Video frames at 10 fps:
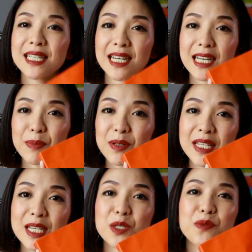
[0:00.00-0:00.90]
A couple of
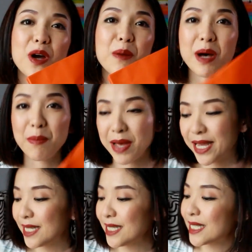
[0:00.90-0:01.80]
things from
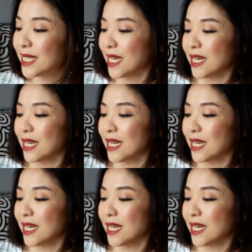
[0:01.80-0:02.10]
Hermes,